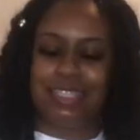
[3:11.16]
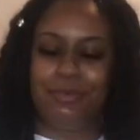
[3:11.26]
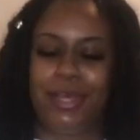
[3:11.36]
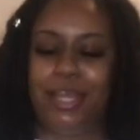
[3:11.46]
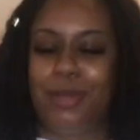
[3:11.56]
it
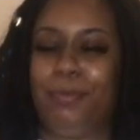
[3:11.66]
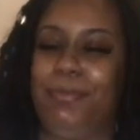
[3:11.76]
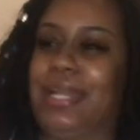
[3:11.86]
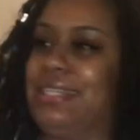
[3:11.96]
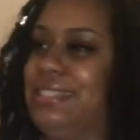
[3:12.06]
would help,
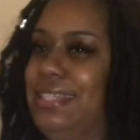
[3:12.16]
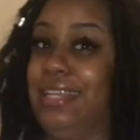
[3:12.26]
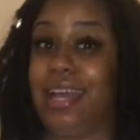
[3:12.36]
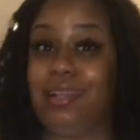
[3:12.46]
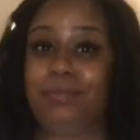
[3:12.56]
but I see
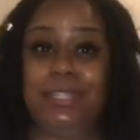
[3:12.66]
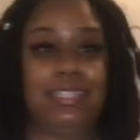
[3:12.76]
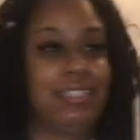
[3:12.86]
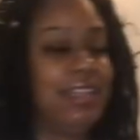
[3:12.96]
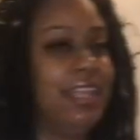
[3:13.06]
not
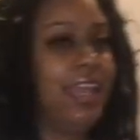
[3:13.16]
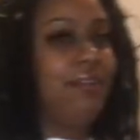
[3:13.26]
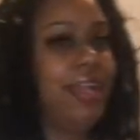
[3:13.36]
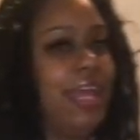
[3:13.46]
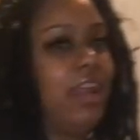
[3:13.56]
because I think I
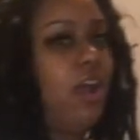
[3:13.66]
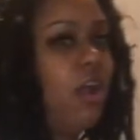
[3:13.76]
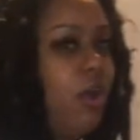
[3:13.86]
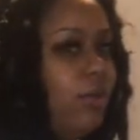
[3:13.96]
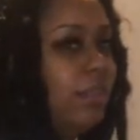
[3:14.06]
already got
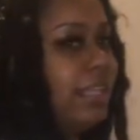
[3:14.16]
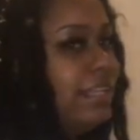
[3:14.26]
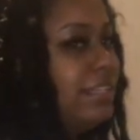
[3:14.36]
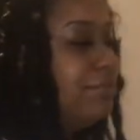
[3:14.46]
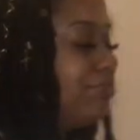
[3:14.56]
a hole in
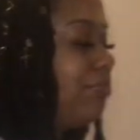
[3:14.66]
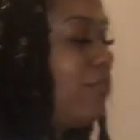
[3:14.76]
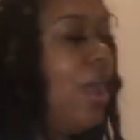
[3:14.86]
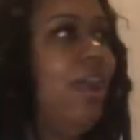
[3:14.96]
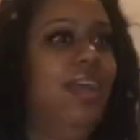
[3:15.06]
it.
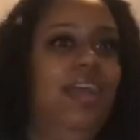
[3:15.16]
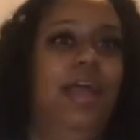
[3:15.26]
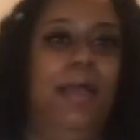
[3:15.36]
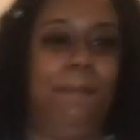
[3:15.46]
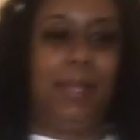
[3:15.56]

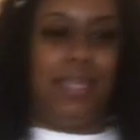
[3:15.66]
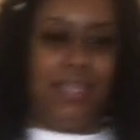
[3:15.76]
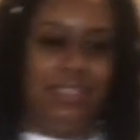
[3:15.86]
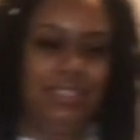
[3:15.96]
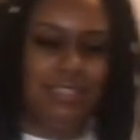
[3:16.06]
But
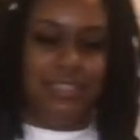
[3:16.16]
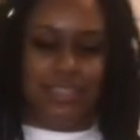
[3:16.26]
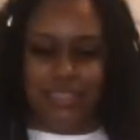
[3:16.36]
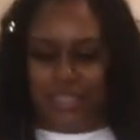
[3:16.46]
yes, this is